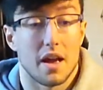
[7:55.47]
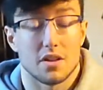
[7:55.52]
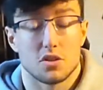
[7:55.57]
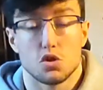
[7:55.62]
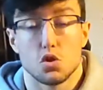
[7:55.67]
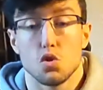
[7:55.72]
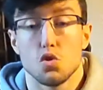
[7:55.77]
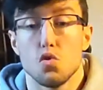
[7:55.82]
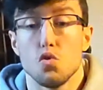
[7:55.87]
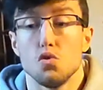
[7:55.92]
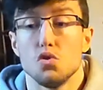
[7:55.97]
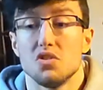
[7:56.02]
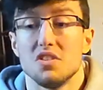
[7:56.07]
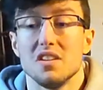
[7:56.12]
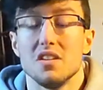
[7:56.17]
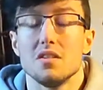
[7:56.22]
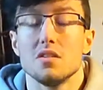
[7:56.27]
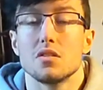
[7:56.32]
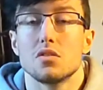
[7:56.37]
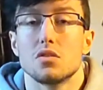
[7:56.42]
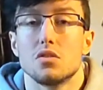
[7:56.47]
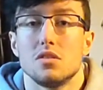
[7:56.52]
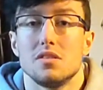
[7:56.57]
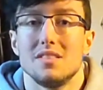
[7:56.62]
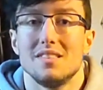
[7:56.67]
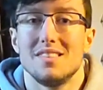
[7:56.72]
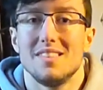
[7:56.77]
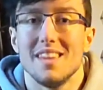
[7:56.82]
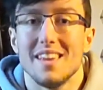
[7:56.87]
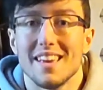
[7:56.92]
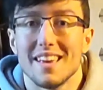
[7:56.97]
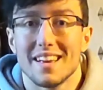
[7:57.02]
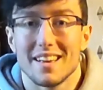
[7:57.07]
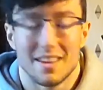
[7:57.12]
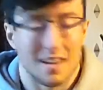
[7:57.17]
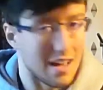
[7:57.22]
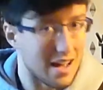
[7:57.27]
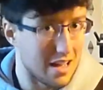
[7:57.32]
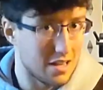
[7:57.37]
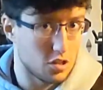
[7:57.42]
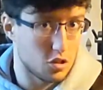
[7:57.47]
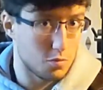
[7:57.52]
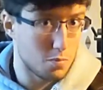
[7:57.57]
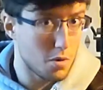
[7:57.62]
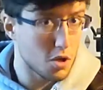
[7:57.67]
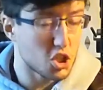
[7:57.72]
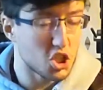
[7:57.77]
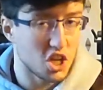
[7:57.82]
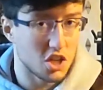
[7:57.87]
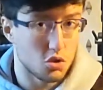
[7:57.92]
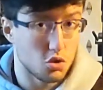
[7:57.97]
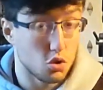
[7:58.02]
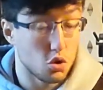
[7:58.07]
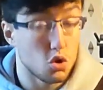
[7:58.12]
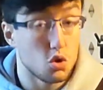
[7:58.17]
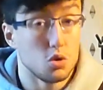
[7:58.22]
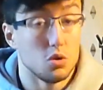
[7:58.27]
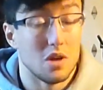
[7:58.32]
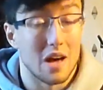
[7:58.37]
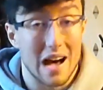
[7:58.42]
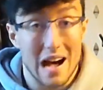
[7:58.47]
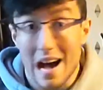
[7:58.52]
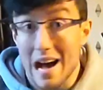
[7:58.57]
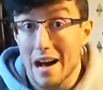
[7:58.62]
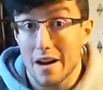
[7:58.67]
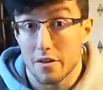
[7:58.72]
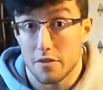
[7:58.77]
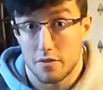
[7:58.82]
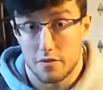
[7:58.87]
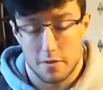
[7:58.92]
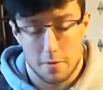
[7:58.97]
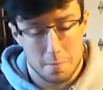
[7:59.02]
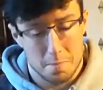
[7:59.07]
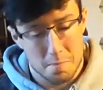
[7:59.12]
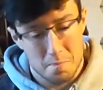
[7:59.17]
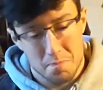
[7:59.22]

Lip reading: So you didn't dig as much as you could have.